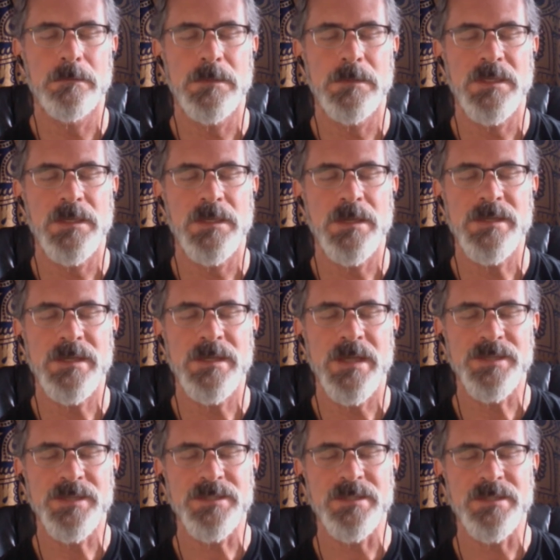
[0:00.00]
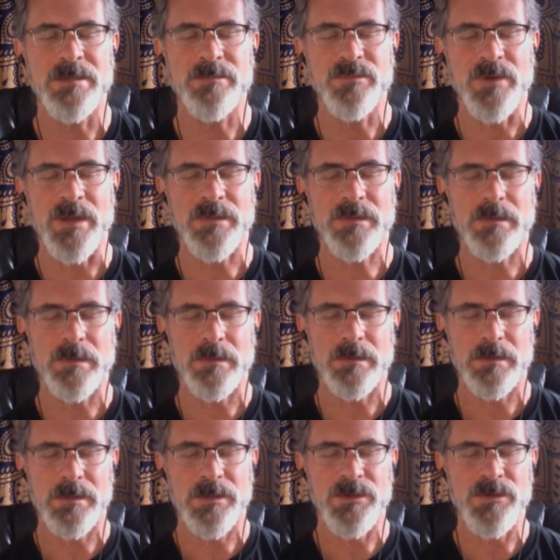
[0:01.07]
And on the next in-breath,
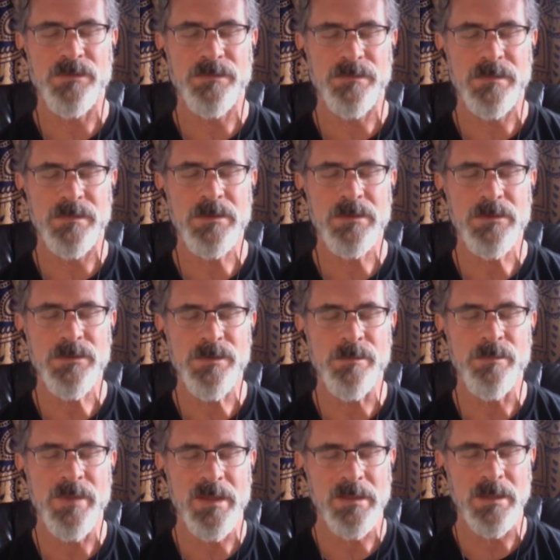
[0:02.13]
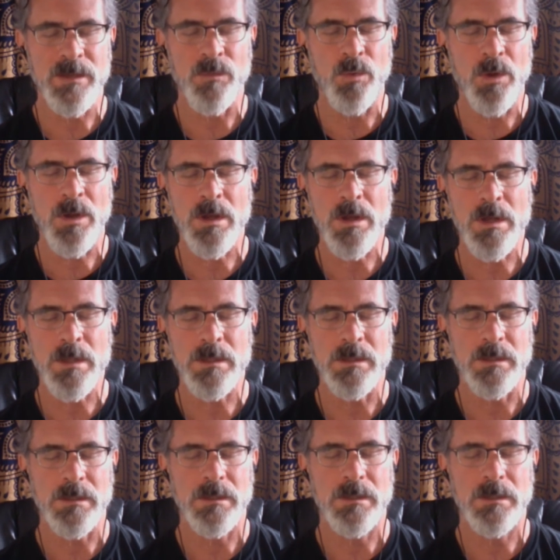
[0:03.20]
can you feel the belly wall
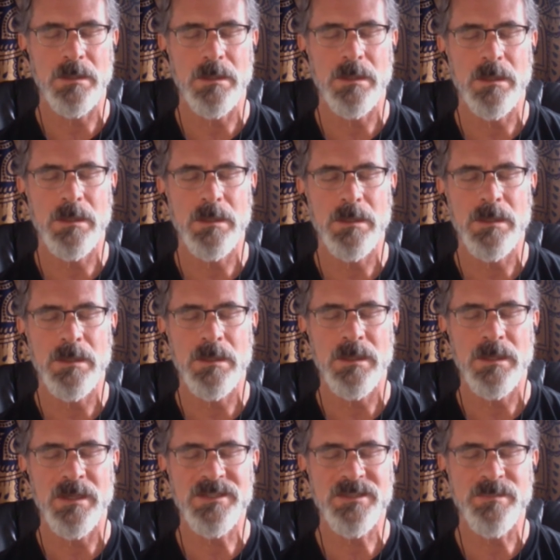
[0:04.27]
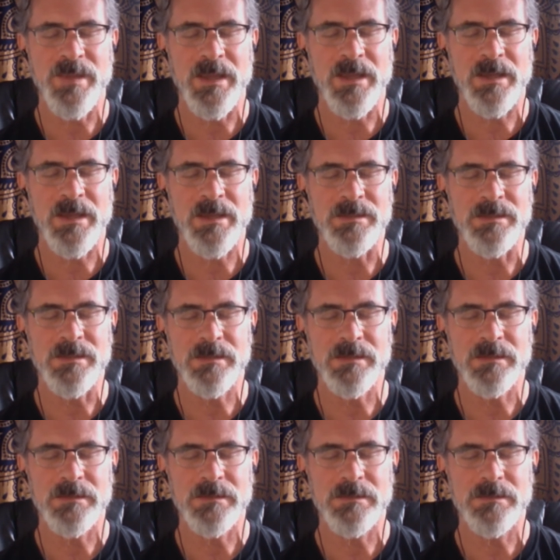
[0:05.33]
expand
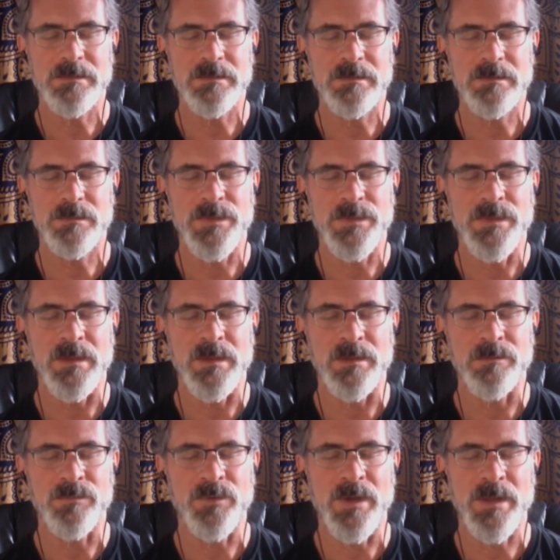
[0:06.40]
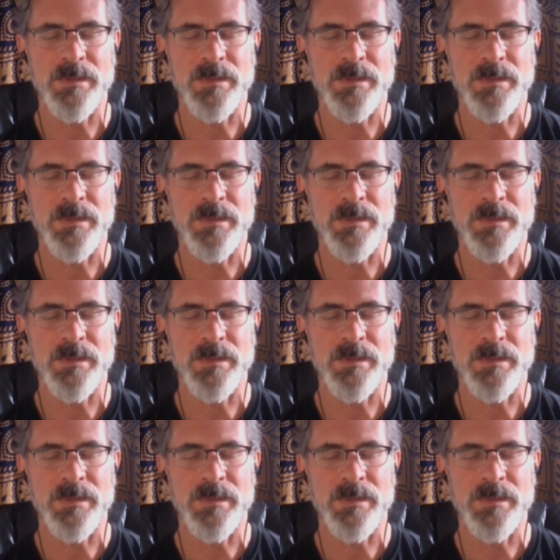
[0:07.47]
with the in-breath?